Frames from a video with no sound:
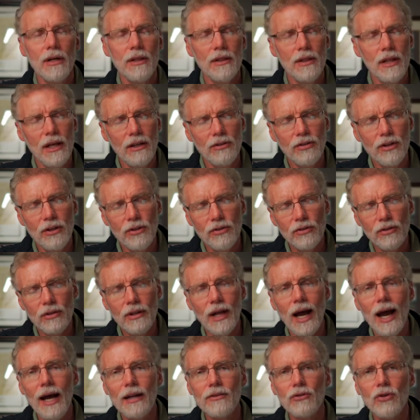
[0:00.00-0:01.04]
This is
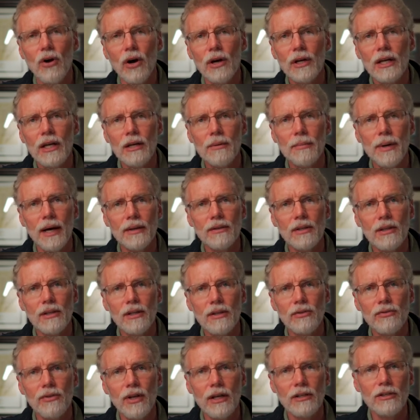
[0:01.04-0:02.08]
not talking about the
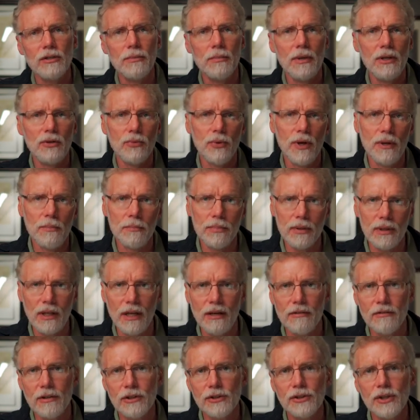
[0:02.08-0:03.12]
distinction between
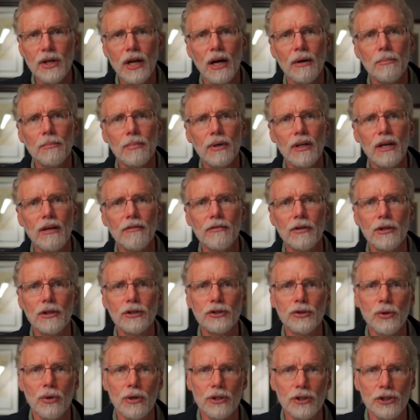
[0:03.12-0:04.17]
believers and
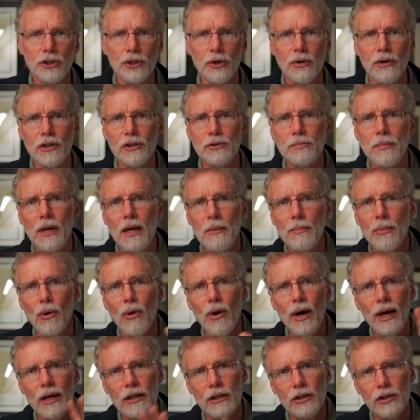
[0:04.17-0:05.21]
unbelievers, or Jewish
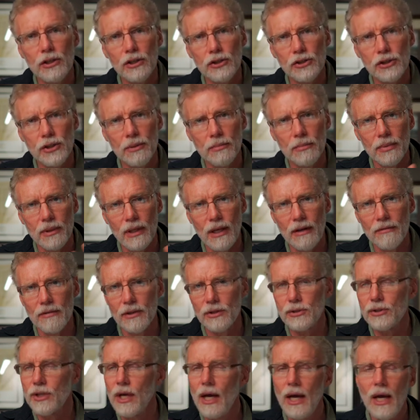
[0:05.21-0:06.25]
people and Christian
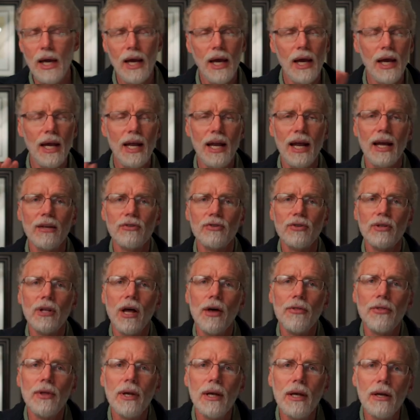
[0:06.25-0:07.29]
believers. It has
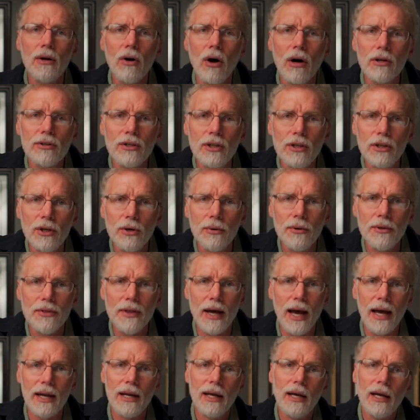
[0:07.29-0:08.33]
nothing at all to do with
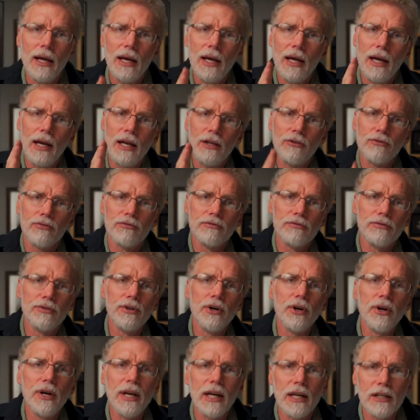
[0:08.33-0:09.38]
that. It's
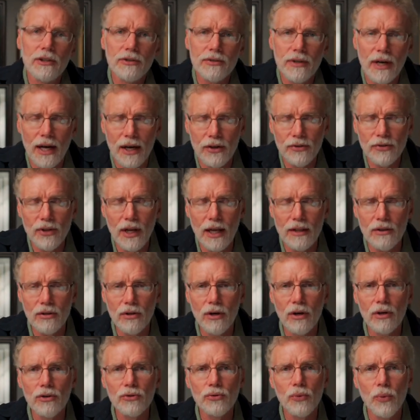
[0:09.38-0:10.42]
really addressed at
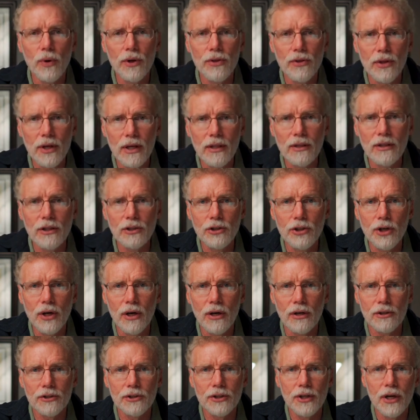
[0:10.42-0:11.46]
those within the
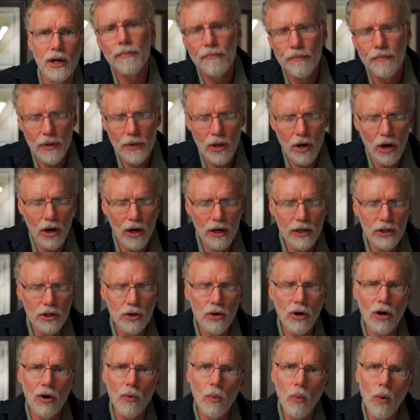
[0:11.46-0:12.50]
church. Are
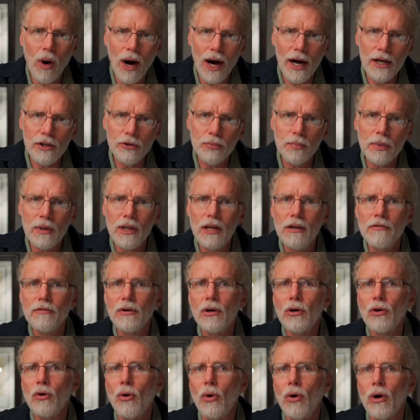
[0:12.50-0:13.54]
you a wise
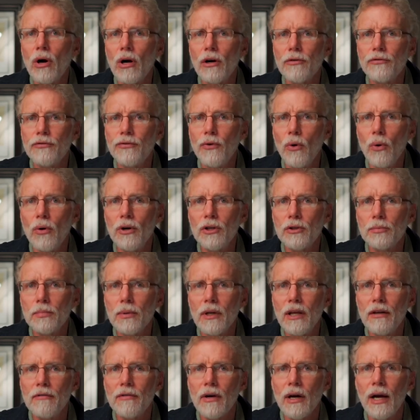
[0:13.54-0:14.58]
believer or a foolish
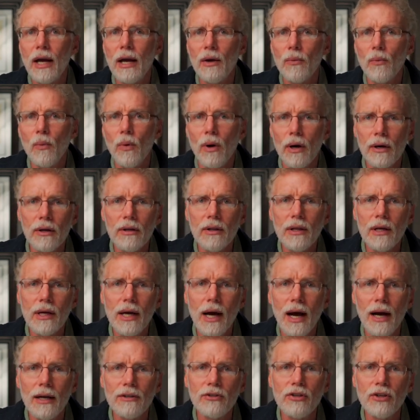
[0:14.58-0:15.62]
believer? And what are the
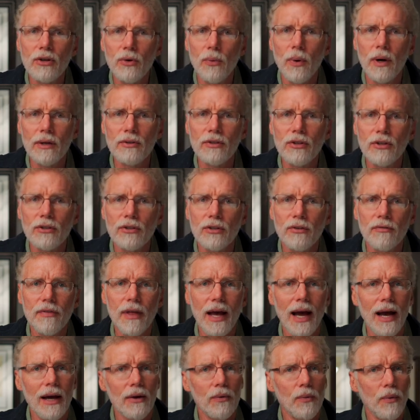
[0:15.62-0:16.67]
consequences of
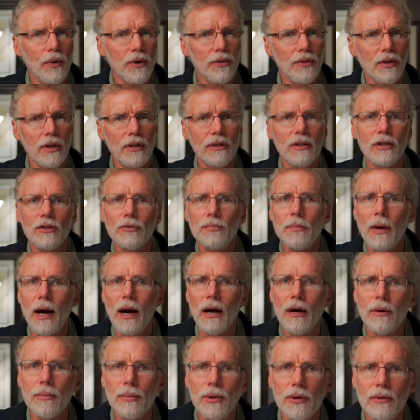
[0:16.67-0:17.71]
that within this
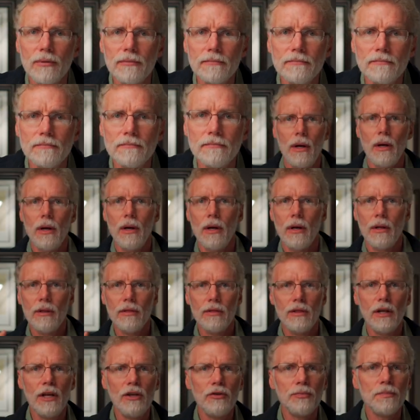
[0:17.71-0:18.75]
parable?
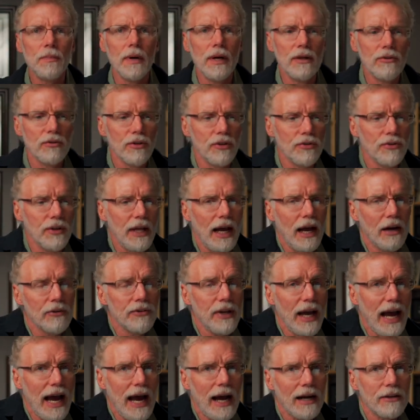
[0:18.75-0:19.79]
This brings us now
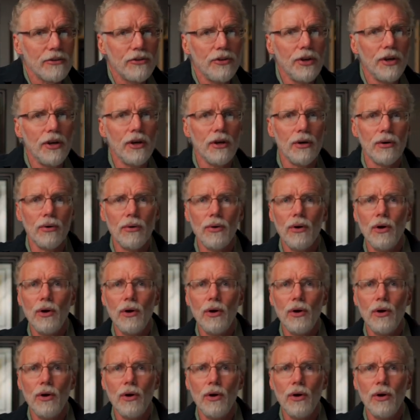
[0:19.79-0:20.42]
to Act 2,